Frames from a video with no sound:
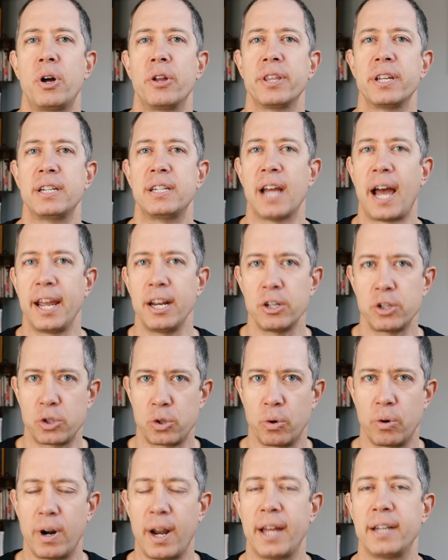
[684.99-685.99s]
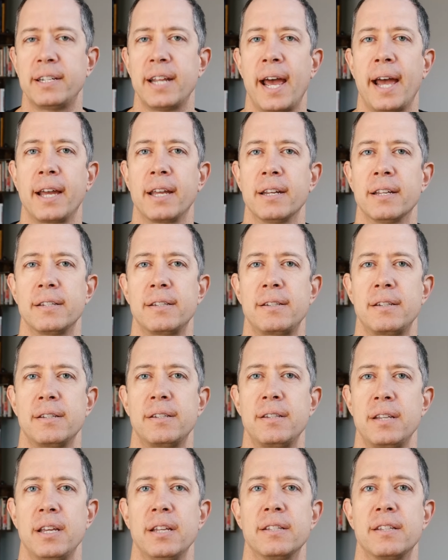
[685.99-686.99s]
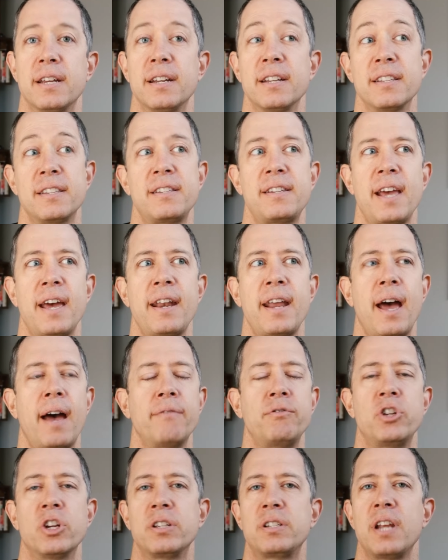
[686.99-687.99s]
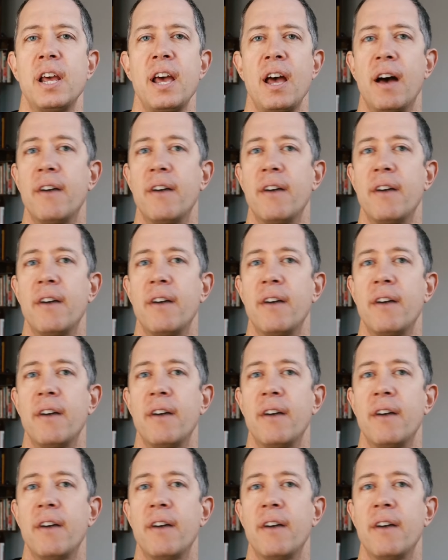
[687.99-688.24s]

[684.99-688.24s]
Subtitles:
all the dinosaur antagonist scenes and instead have just